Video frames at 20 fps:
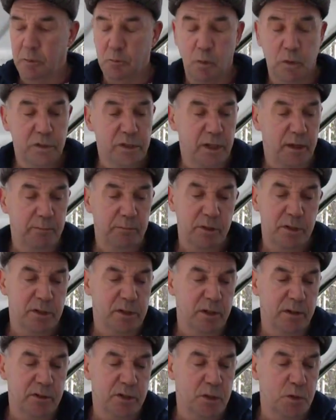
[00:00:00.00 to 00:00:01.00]
And what's happened
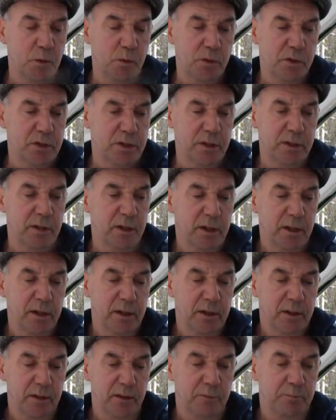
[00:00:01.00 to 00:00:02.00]
is, as soon as
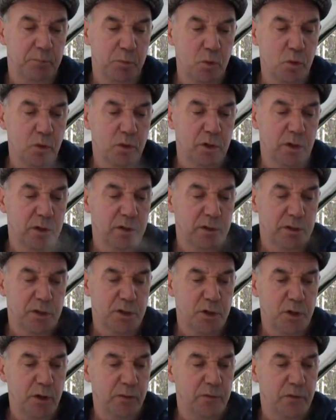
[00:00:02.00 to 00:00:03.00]
they broke
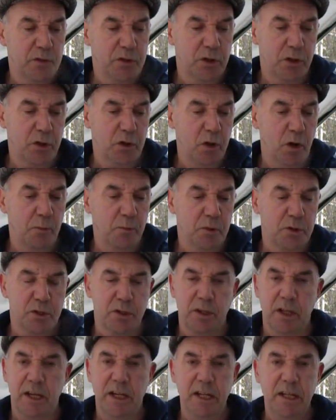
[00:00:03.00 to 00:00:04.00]
the surface of the
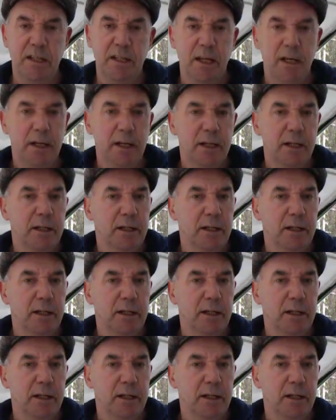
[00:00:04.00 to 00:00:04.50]
compost, the heat